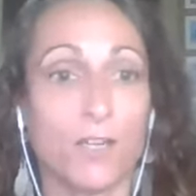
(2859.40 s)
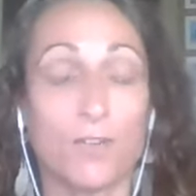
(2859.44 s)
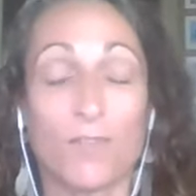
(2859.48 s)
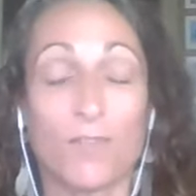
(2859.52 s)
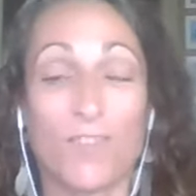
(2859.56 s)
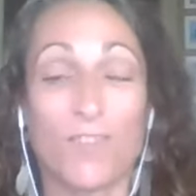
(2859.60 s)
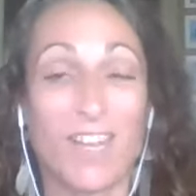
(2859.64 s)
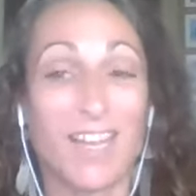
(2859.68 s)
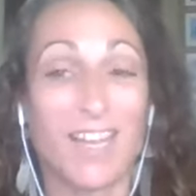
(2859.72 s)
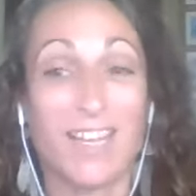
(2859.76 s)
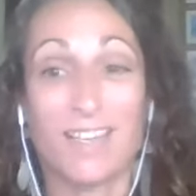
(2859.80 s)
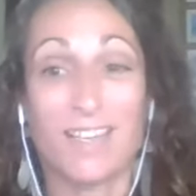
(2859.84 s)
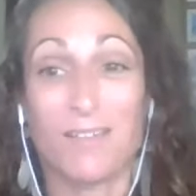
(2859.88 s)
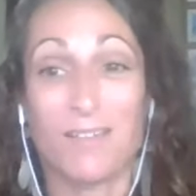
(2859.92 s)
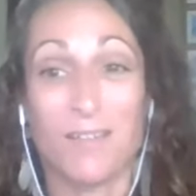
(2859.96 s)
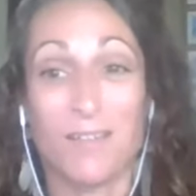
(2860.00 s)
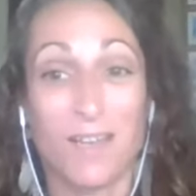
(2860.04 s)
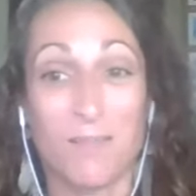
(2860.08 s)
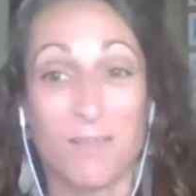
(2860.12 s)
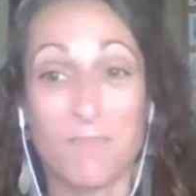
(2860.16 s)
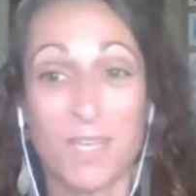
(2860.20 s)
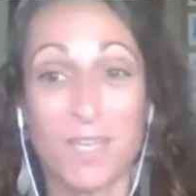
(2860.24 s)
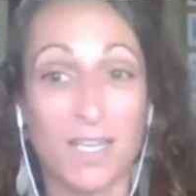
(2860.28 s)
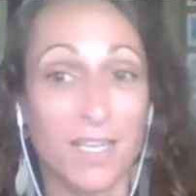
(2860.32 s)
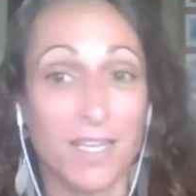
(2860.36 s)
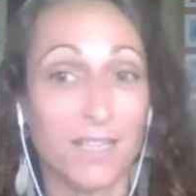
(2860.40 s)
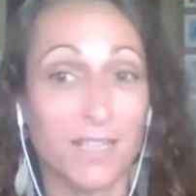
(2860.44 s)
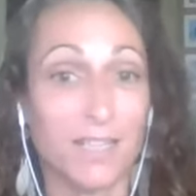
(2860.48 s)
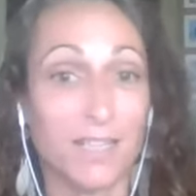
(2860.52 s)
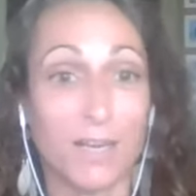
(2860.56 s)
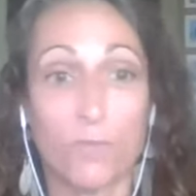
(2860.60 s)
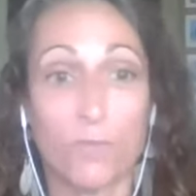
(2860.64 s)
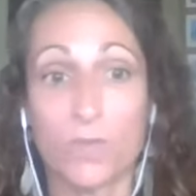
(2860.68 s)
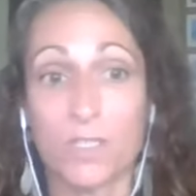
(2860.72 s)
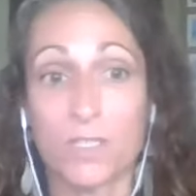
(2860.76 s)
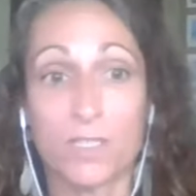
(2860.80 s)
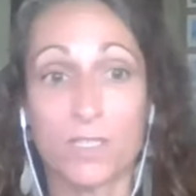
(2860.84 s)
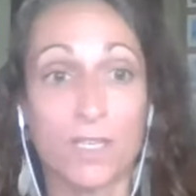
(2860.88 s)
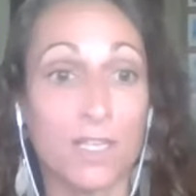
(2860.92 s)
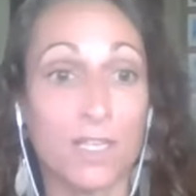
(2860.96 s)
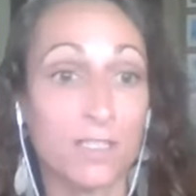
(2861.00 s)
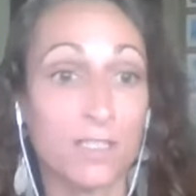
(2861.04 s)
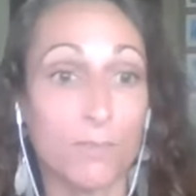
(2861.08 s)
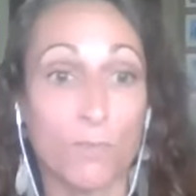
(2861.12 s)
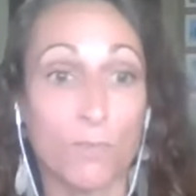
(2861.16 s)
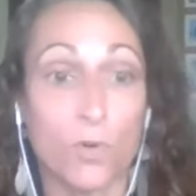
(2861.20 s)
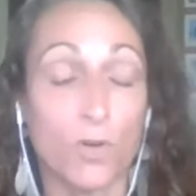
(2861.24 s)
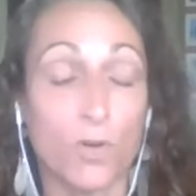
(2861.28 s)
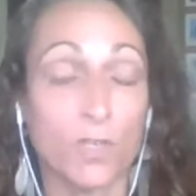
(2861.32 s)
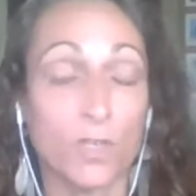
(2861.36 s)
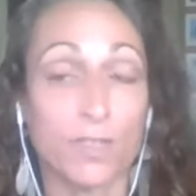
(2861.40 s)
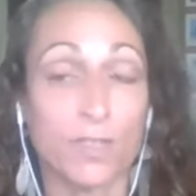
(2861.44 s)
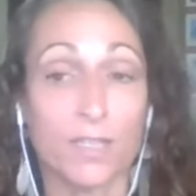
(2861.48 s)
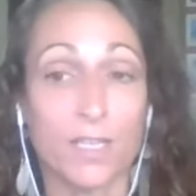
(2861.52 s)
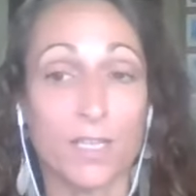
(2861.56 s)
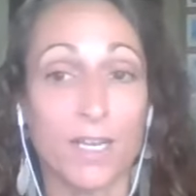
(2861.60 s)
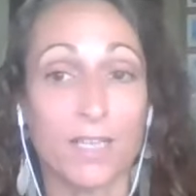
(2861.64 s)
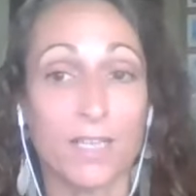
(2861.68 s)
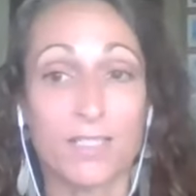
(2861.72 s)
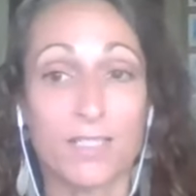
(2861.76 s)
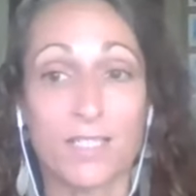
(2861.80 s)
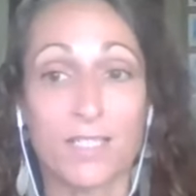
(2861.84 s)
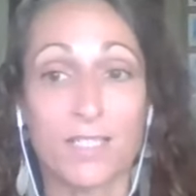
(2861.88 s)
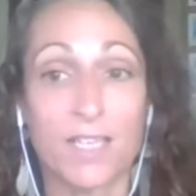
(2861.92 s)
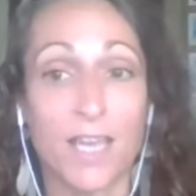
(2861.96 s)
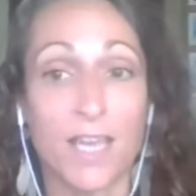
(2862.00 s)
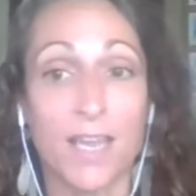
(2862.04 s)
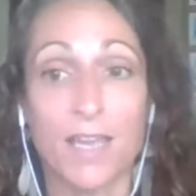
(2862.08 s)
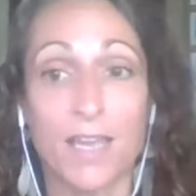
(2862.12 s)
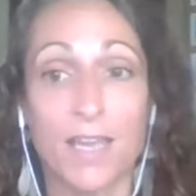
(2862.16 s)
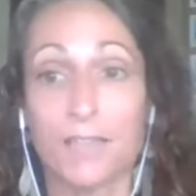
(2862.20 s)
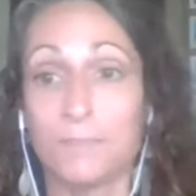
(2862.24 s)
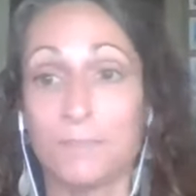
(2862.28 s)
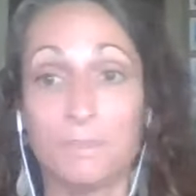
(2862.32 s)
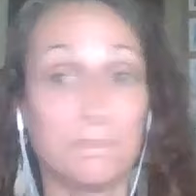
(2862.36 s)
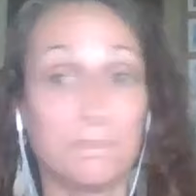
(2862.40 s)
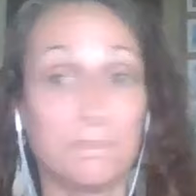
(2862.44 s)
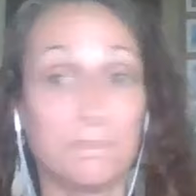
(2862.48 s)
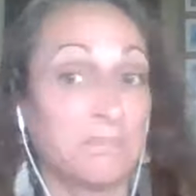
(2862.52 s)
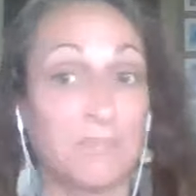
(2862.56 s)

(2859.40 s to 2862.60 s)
If I had a meeting that wasn't as important the next day,